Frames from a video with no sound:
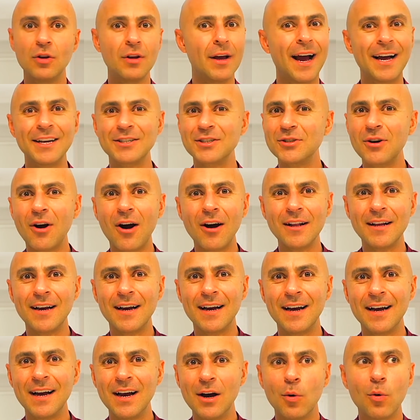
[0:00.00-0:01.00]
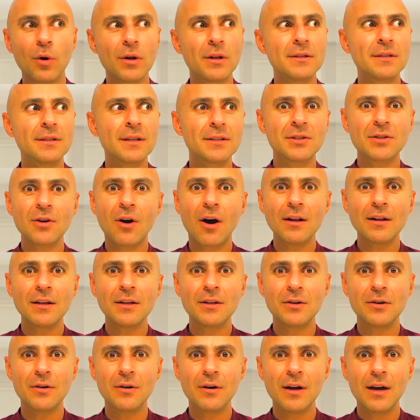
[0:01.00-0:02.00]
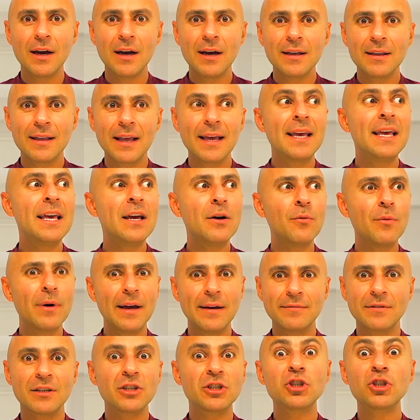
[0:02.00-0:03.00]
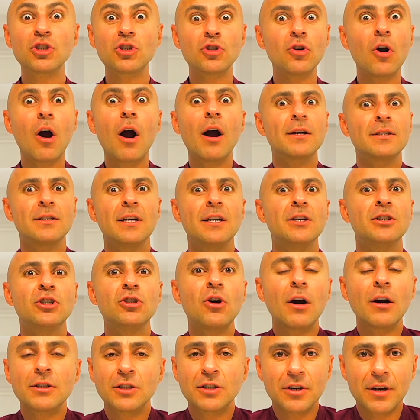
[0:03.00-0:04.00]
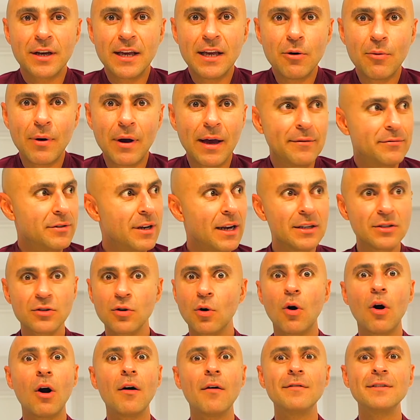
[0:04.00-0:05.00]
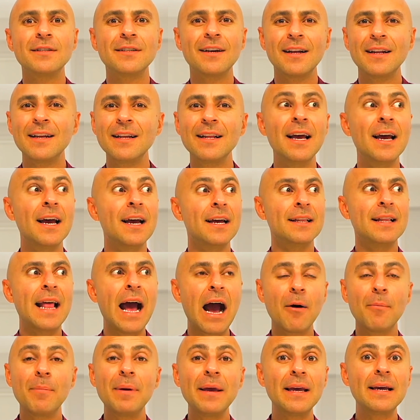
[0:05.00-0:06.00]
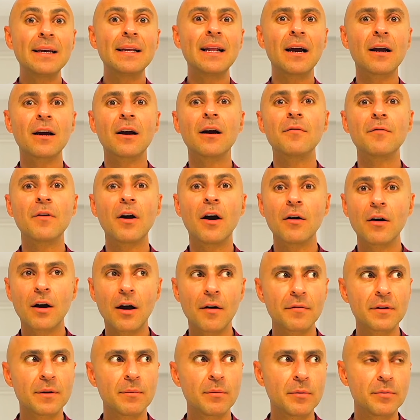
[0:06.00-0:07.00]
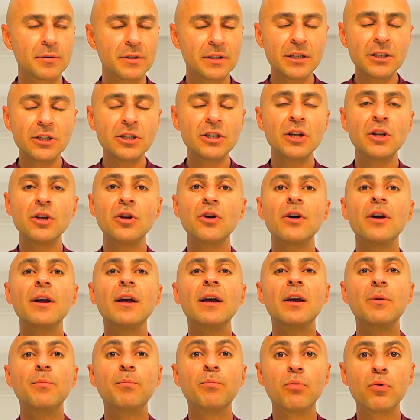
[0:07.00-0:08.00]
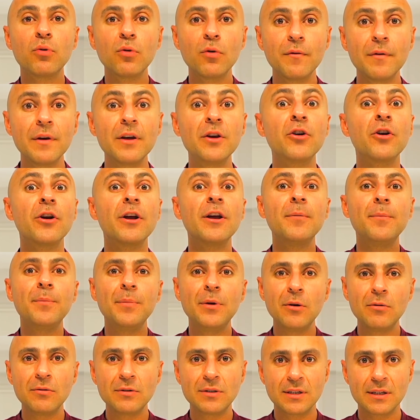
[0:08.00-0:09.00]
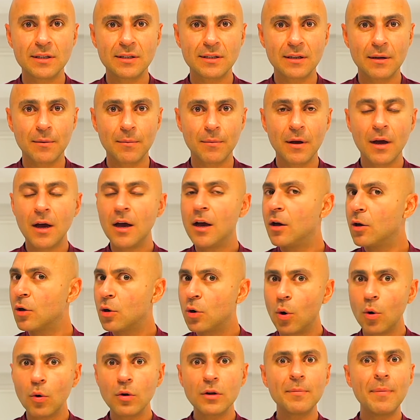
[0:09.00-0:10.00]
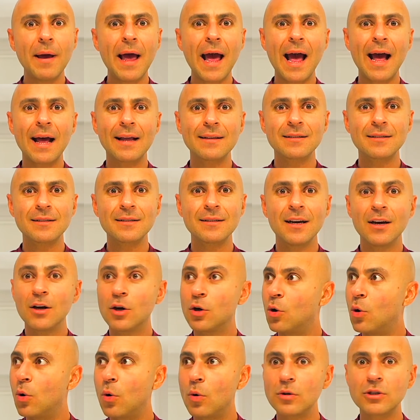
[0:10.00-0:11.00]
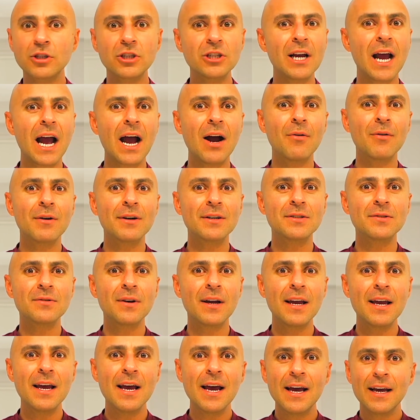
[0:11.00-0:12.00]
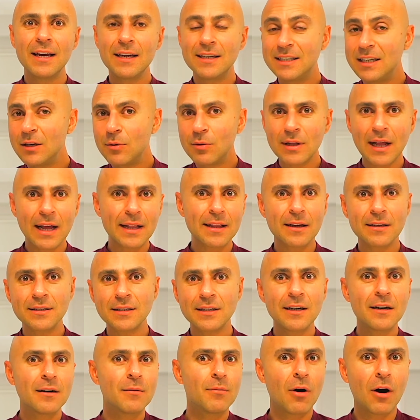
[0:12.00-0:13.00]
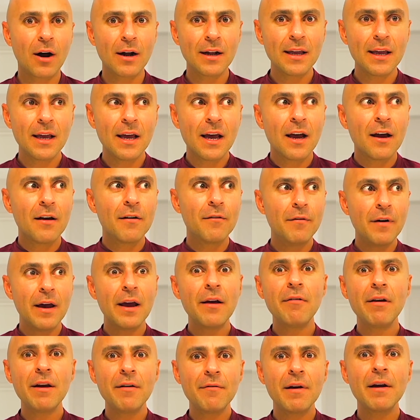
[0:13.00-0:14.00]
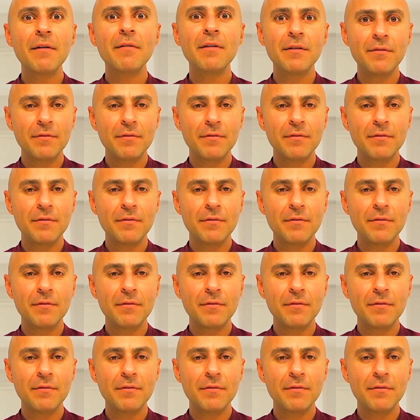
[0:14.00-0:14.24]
a sauna. What does a sauna do? The heat waves, it shocks your heat waves, right? So all of a sudden, now being in an uncomfortable position, you're improving your immune system. Cold baths, cold showers, right? You see what that does to your body? Very, very,